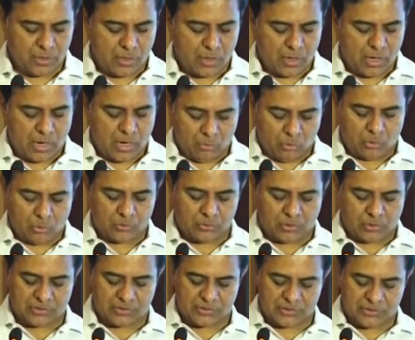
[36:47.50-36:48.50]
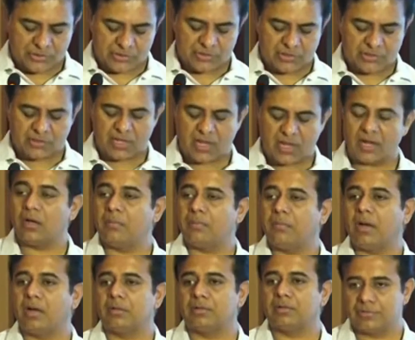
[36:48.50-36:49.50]
I would also like to sincerely thank our
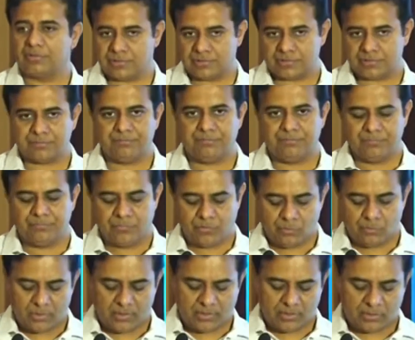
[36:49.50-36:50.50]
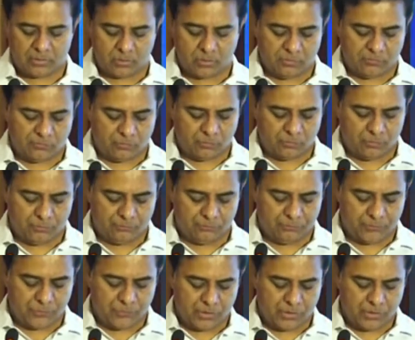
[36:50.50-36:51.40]
partners, the World Economic Forum,